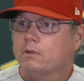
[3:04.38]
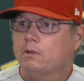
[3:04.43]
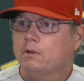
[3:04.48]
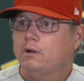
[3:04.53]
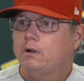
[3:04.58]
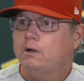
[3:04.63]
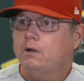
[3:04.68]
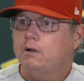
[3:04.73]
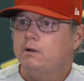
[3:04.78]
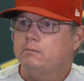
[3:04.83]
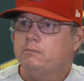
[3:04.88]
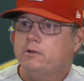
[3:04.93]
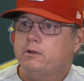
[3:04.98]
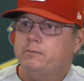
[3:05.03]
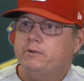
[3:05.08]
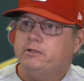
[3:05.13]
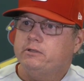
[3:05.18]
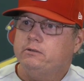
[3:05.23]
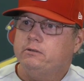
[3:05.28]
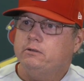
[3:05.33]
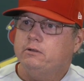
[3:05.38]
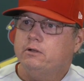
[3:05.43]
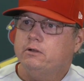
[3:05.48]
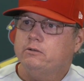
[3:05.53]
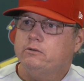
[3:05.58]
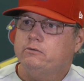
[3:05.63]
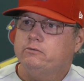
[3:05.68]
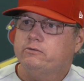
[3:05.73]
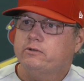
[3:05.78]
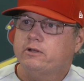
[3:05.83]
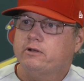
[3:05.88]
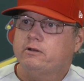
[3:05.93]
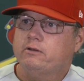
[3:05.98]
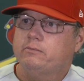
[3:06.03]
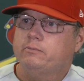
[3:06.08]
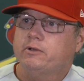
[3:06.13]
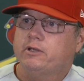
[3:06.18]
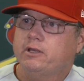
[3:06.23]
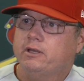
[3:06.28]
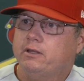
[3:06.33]
I mean, you know, you said at
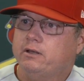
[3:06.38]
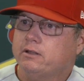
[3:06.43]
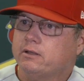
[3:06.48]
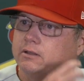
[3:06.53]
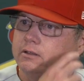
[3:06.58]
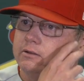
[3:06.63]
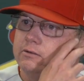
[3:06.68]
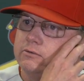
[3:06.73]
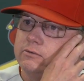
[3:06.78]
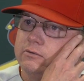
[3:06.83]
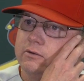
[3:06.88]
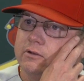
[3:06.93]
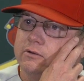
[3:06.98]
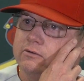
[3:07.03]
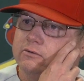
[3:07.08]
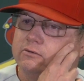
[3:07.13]
the beginning, it's